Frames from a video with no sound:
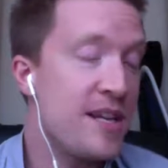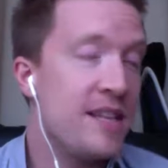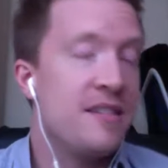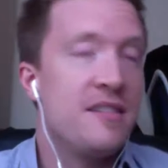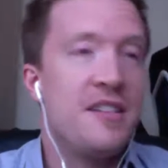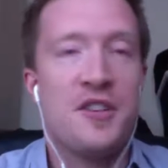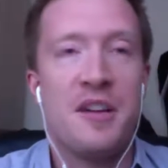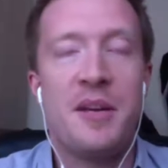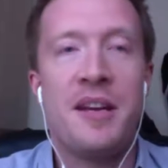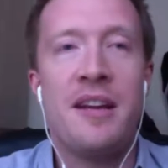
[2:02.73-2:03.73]
a decision. I
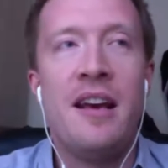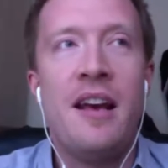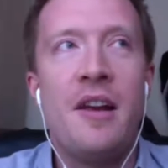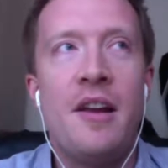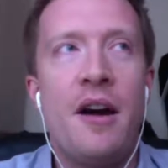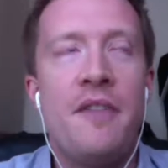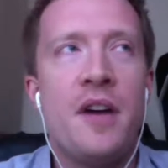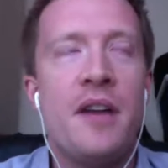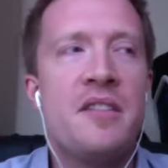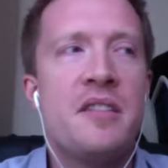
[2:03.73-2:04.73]
mean,
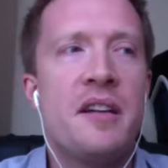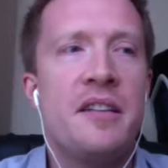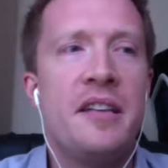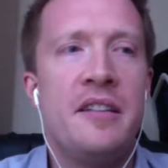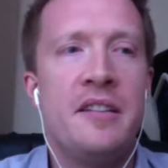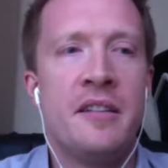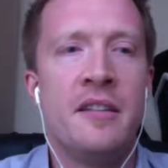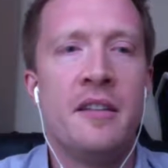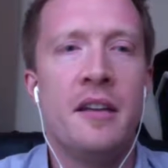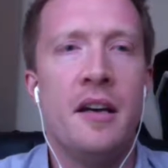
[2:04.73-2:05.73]
I've studied,
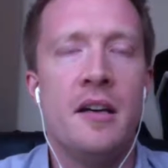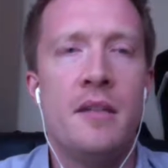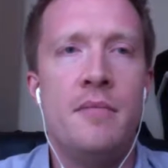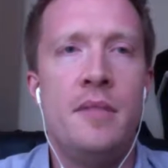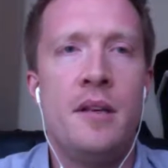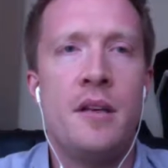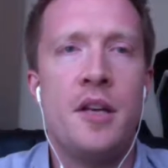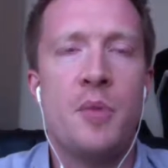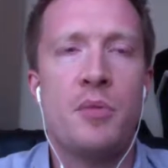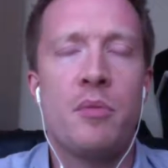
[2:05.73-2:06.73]

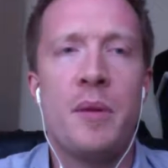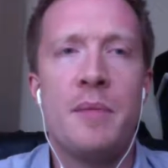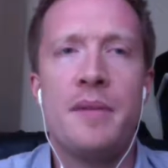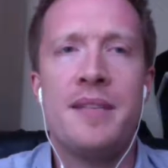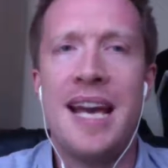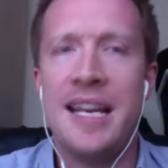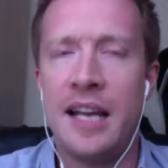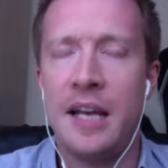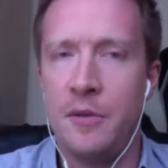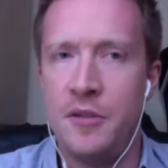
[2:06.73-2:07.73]
probably 10
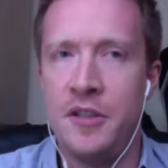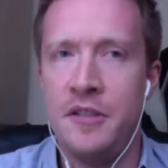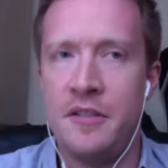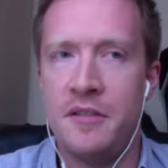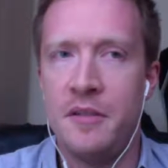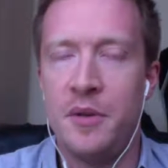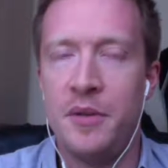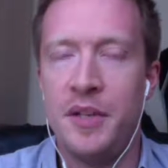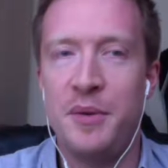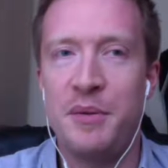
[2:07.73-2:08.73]
languages.
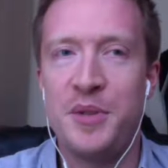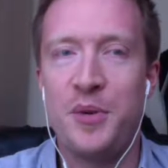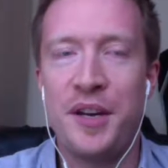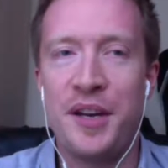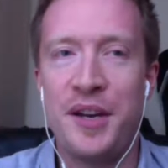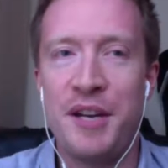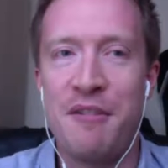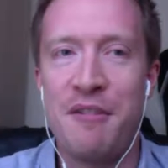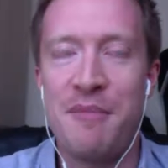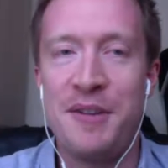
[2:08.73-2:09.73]
We were talking earlier
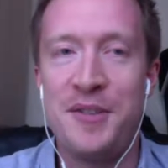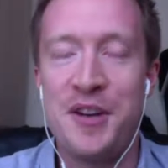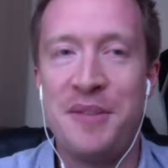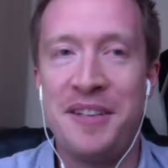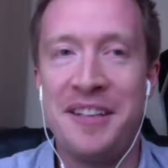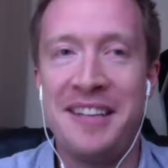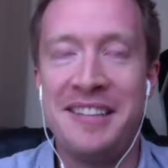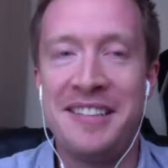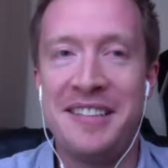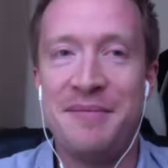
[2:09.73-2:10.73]
about German,
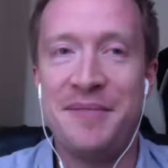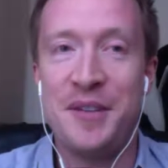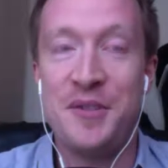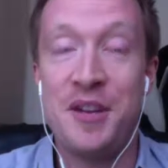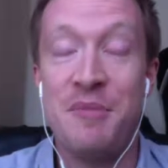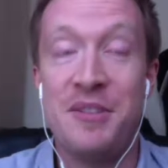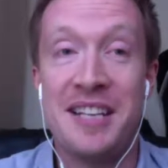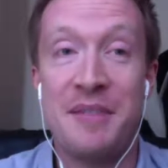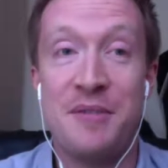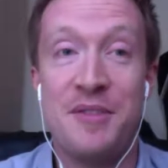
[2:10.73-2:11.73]
and German's a
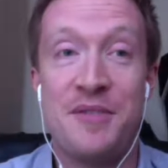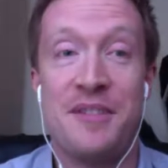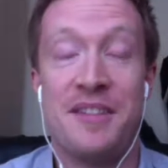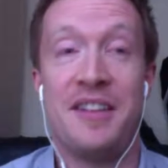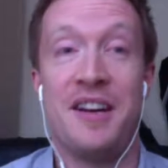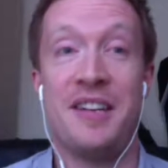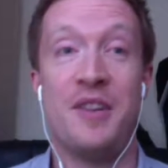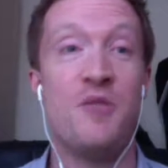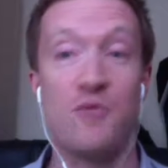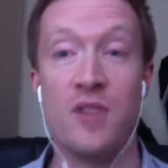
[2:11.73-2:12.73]
language that I
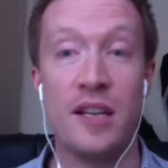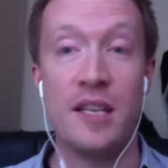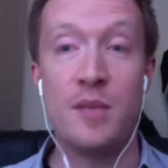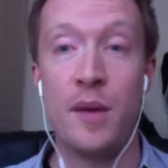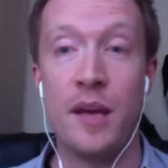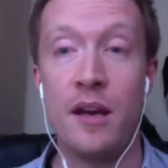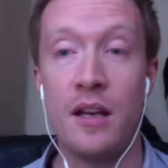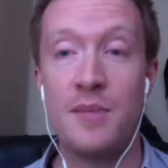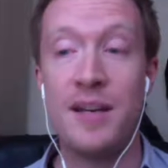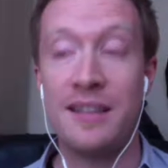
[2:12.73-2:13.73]
don't really speak. I
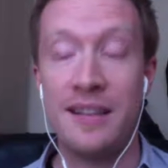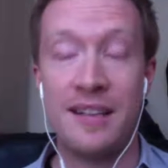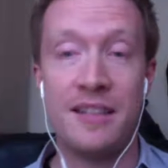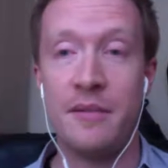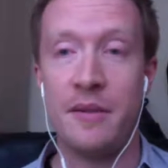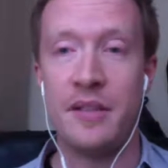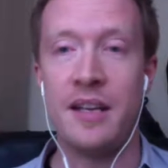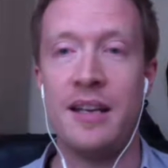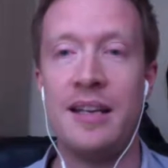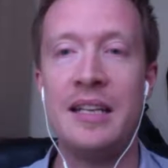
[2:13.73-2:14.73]
speak a
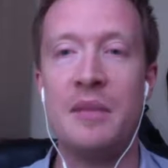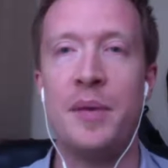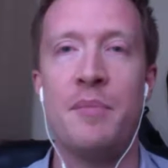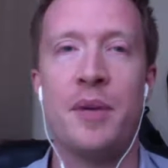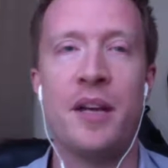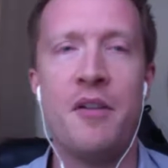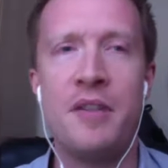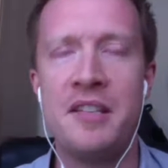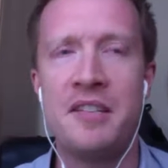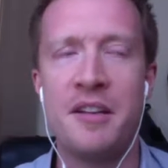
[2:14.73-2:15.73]
little bit, but I only
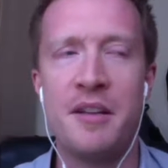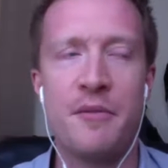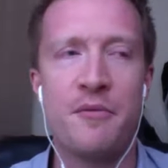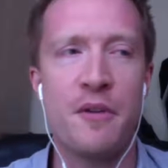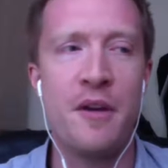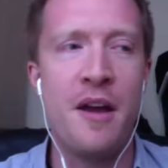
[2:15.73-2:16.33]
studied it for